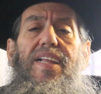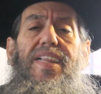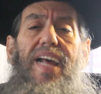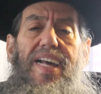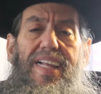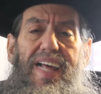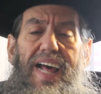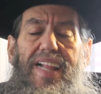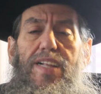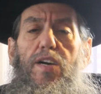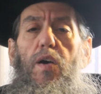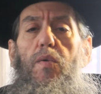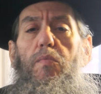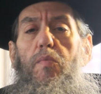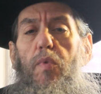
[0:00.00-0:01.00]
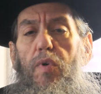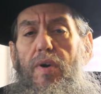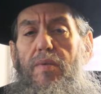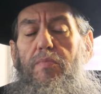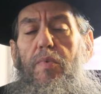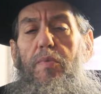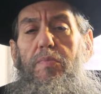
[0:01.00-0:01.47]
they then go
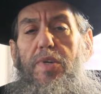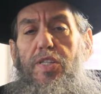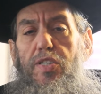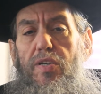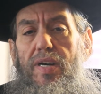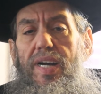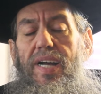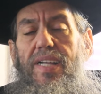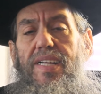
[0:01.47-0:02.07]
more and more meshuga,